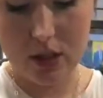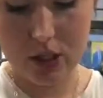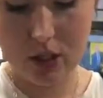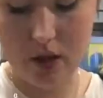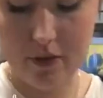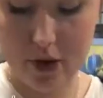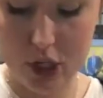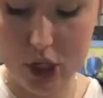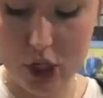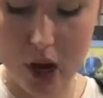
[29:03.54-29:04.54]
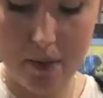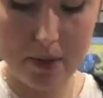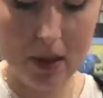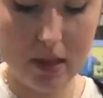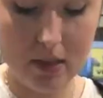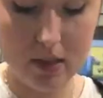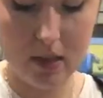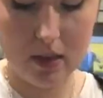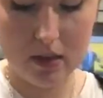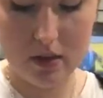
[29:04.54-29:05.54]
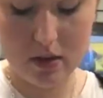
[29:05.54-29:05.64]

Just gonna first chop it into